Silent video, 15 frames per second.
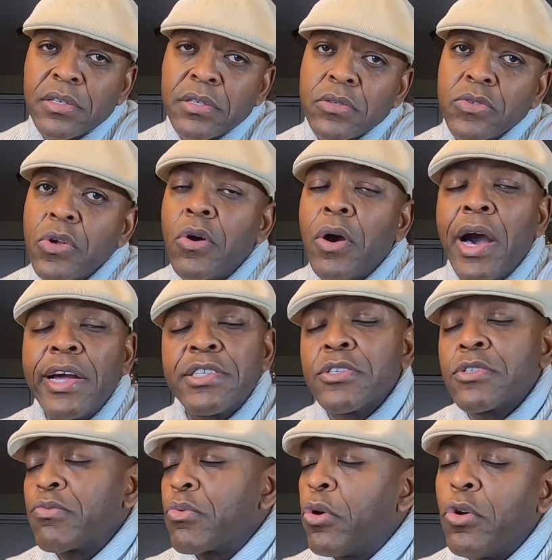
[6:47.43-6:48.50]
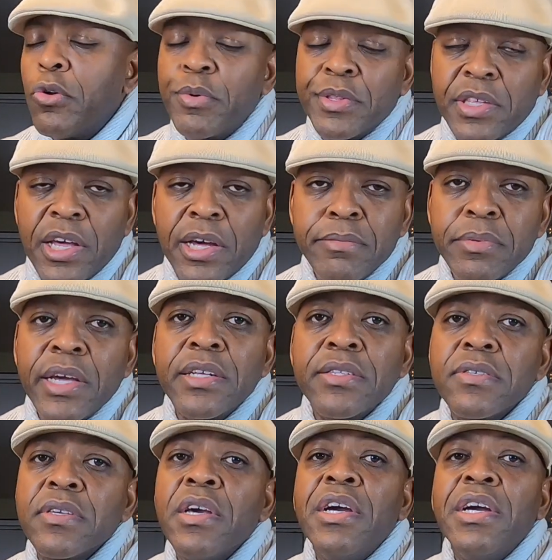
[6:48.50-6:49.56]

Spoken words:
So I just roll with the updates.